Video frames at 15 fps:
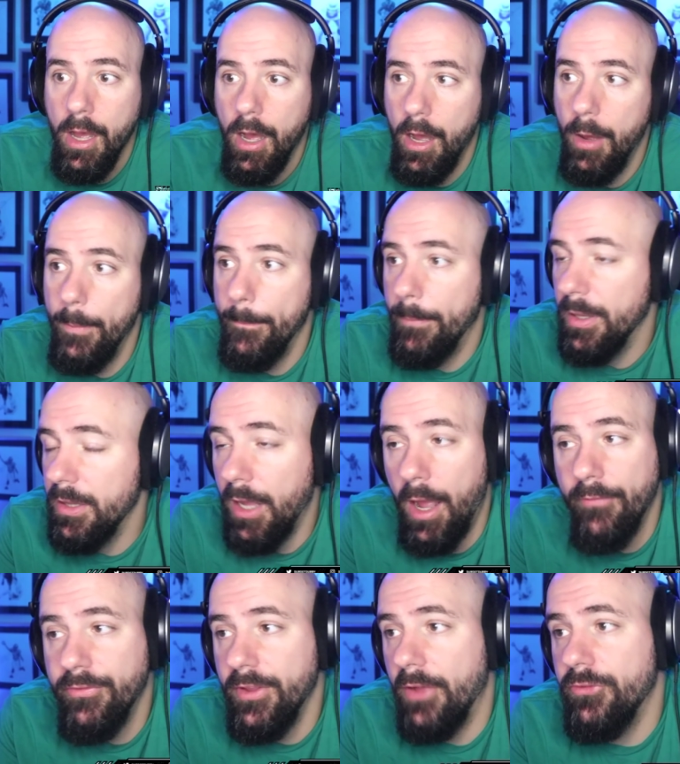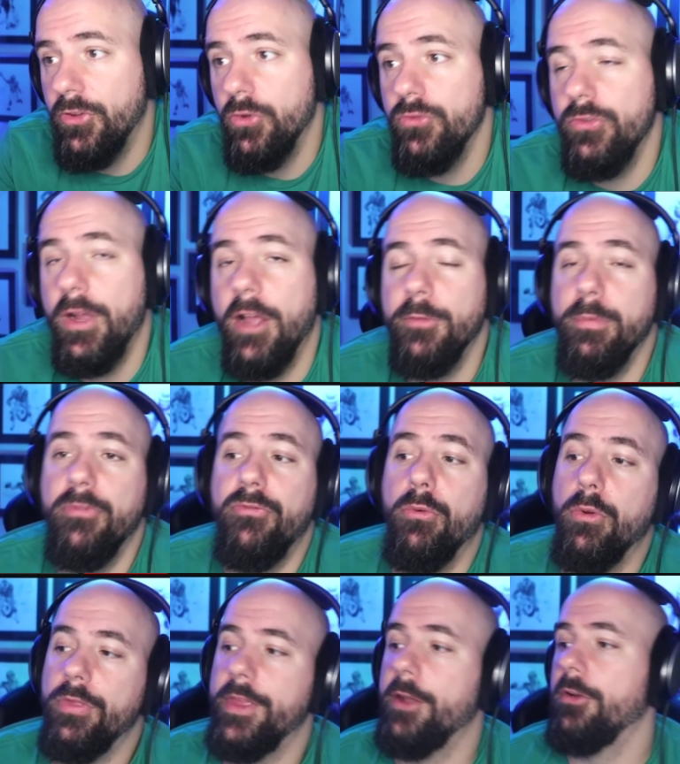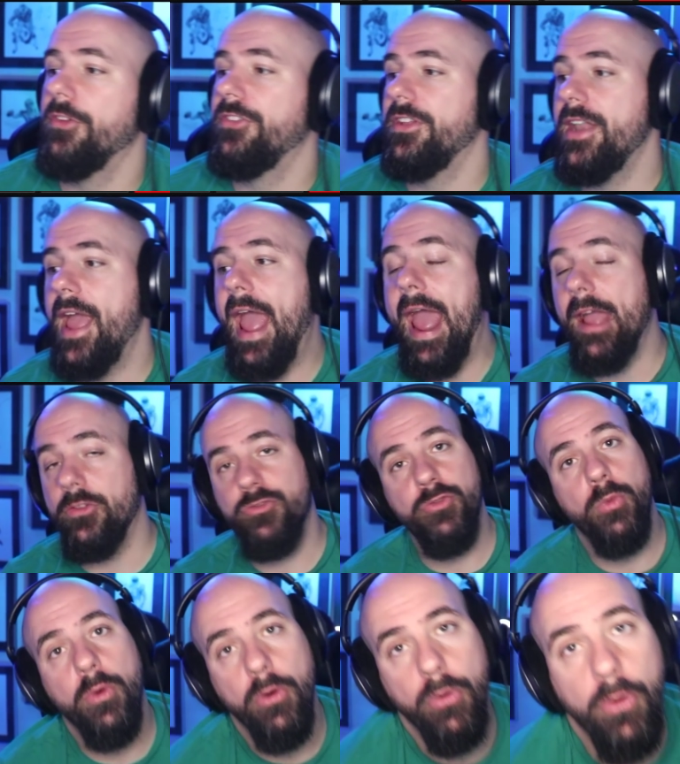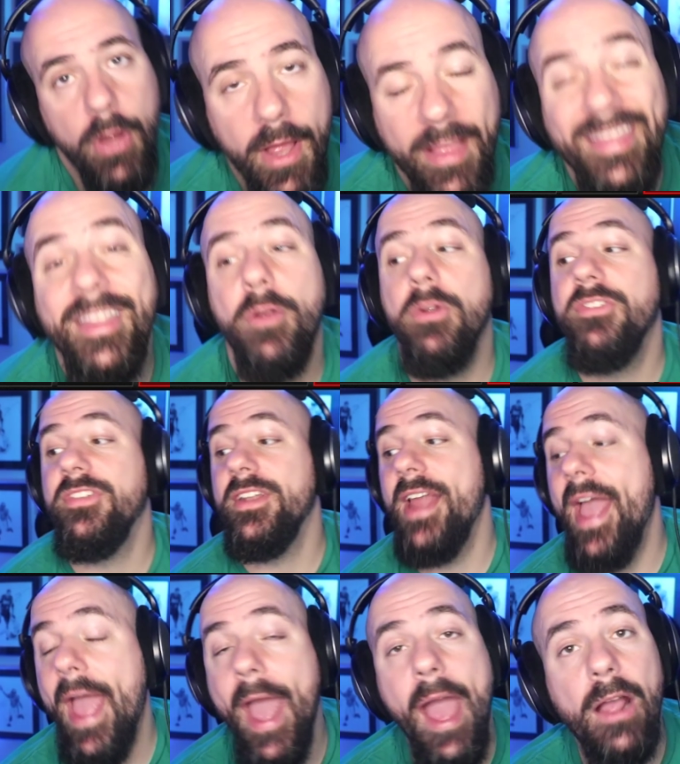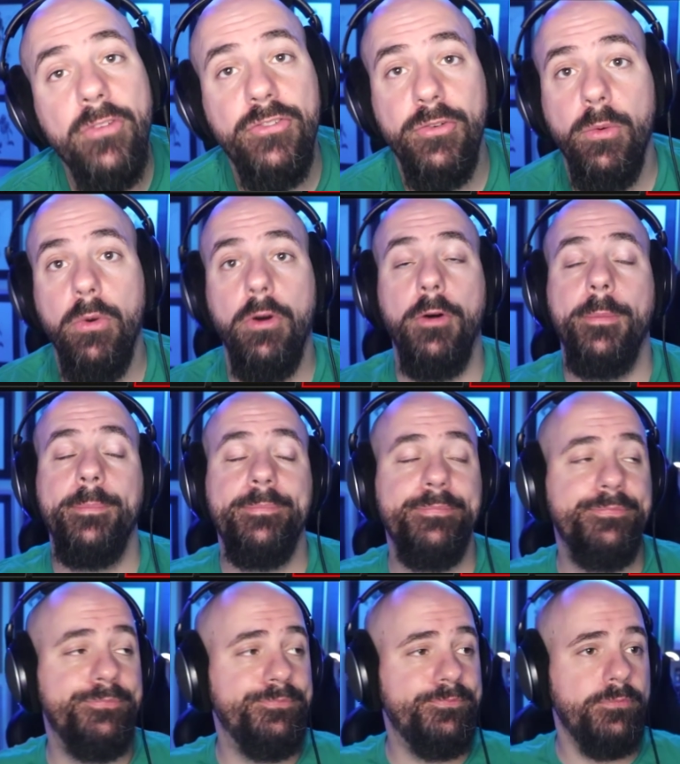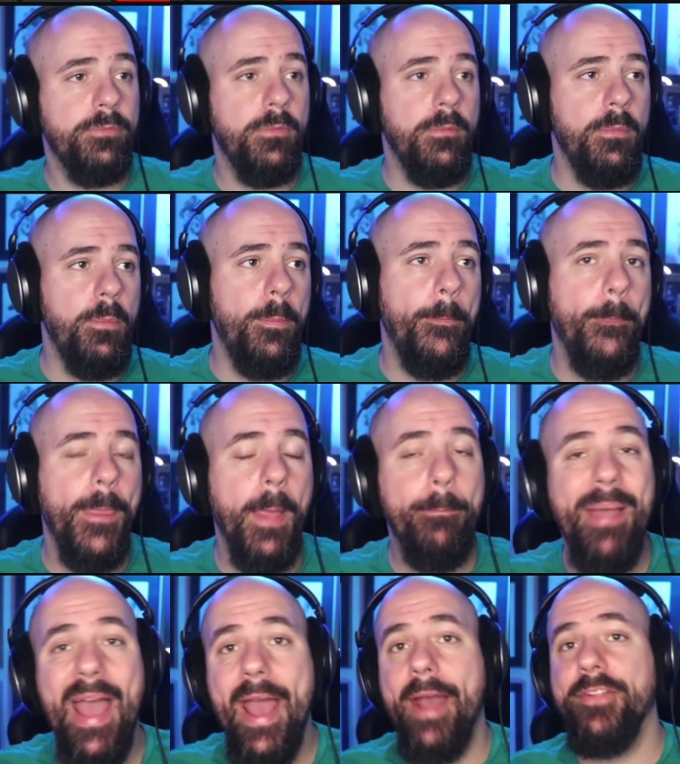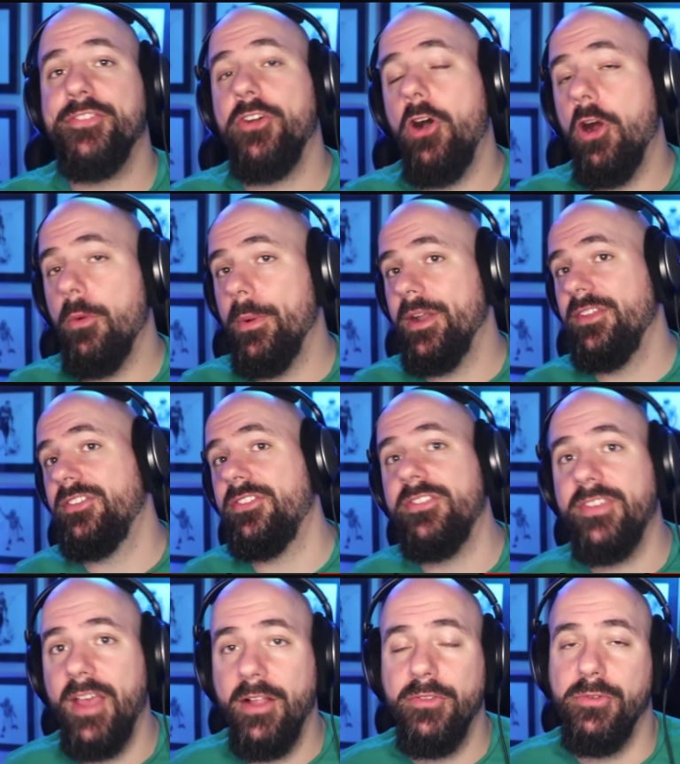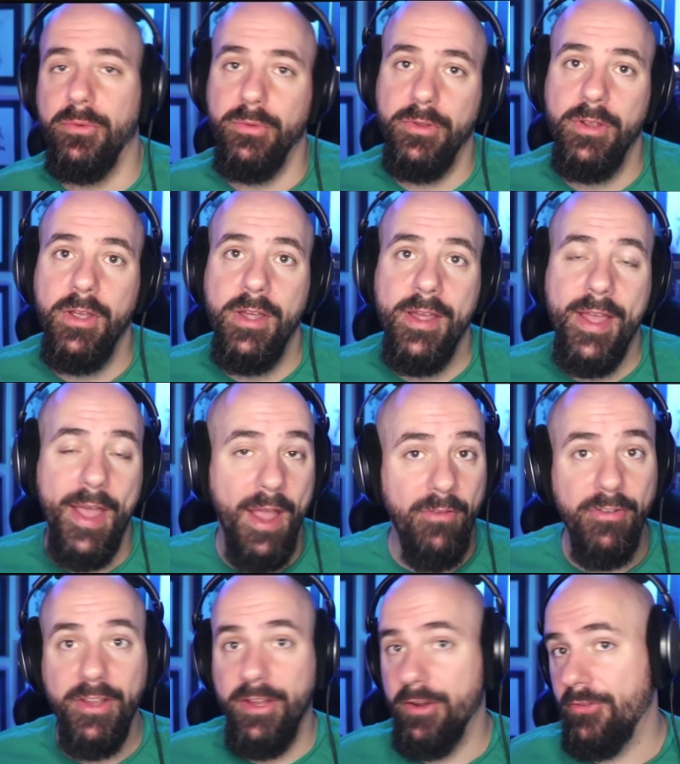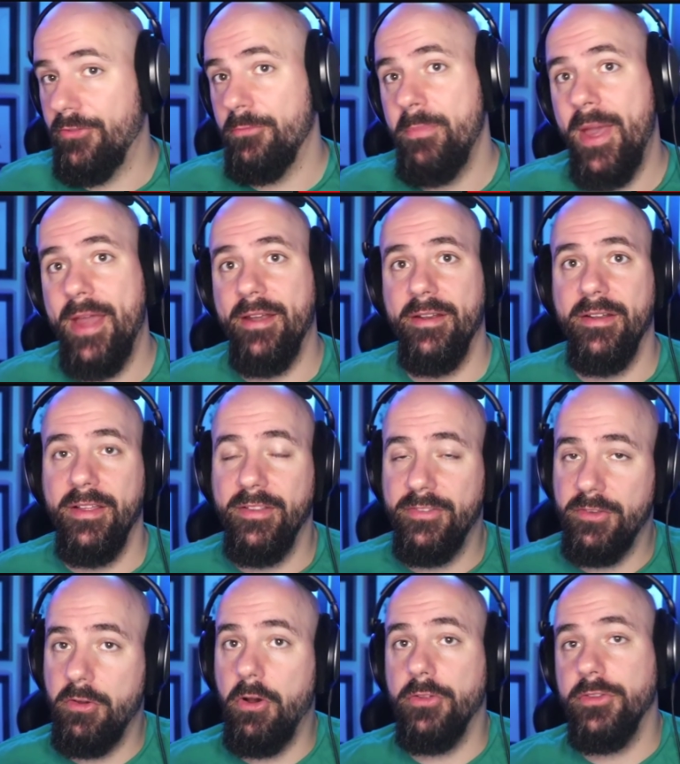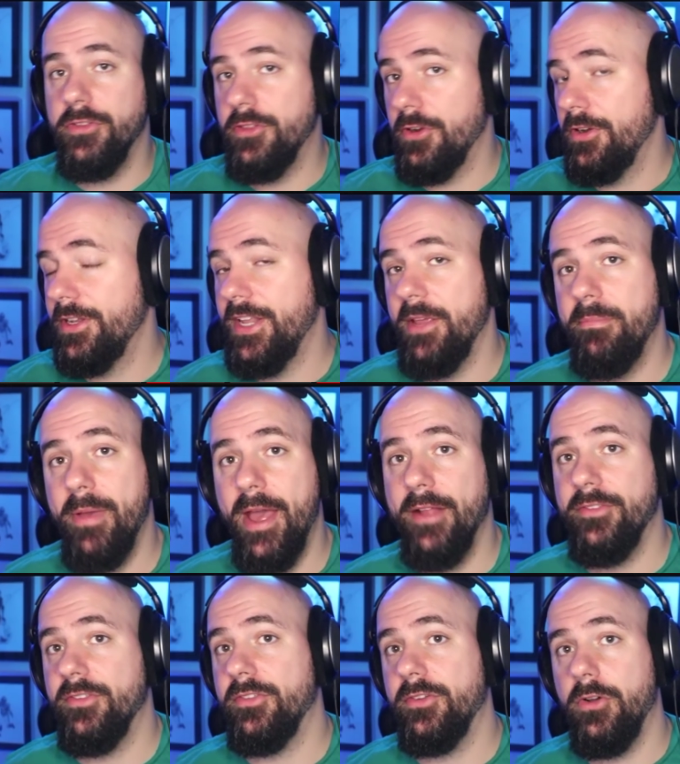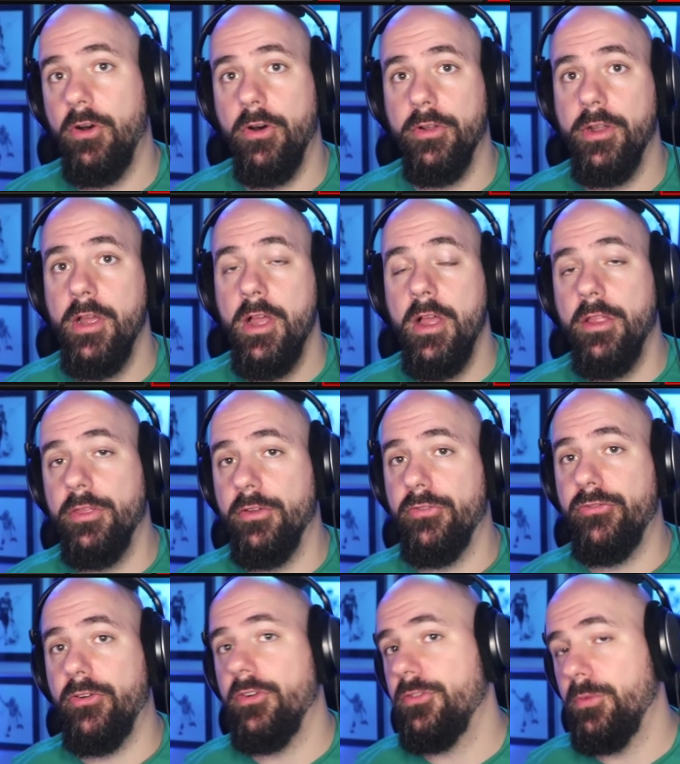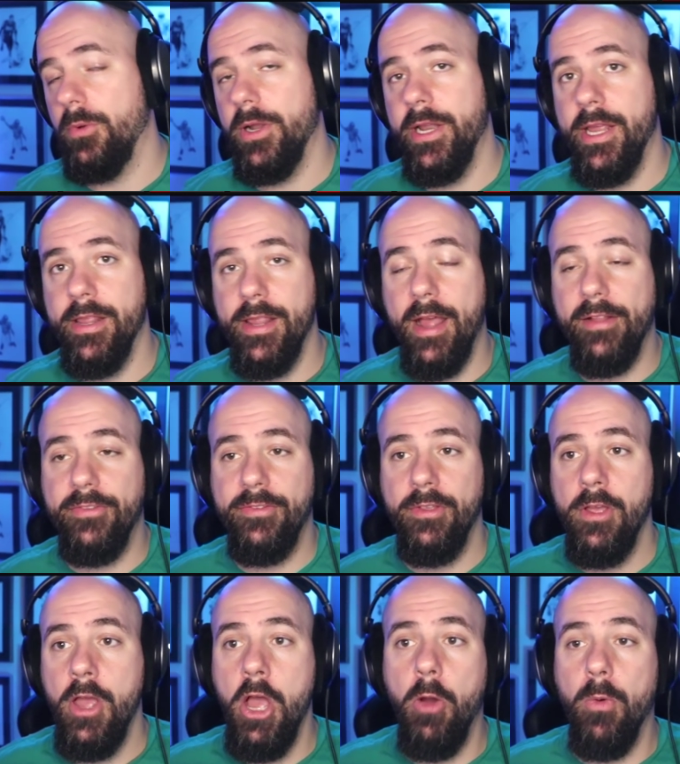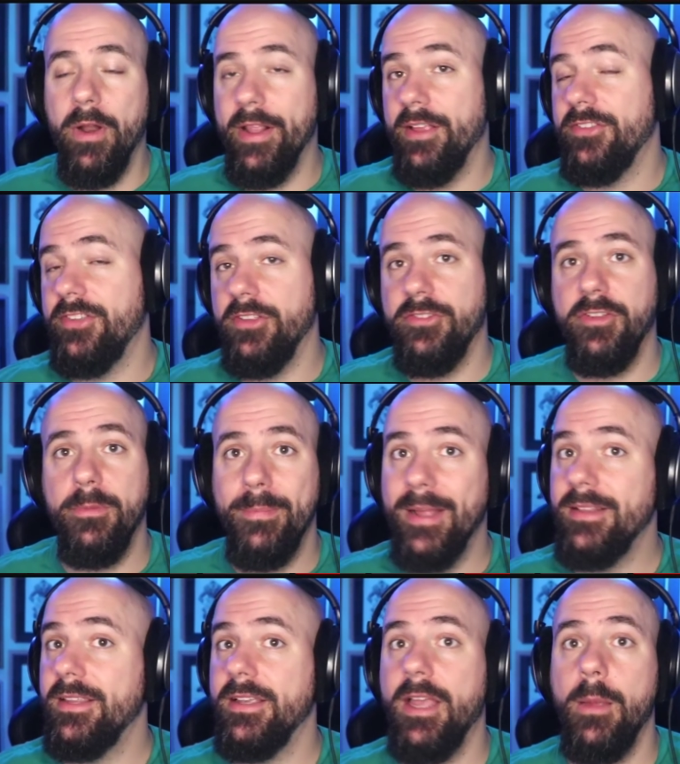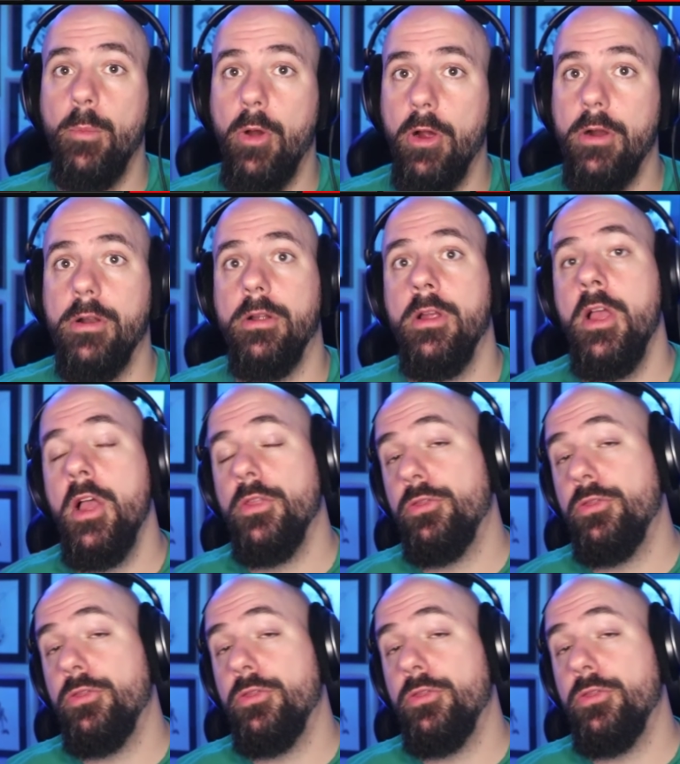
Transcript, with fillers: Um, but I've, I've told you guys before, there is an actual, there is an actual patch already scheduled every year for Madden. It's called the 30 day patch, it's called the first one, and that's where they essentially make the game harder.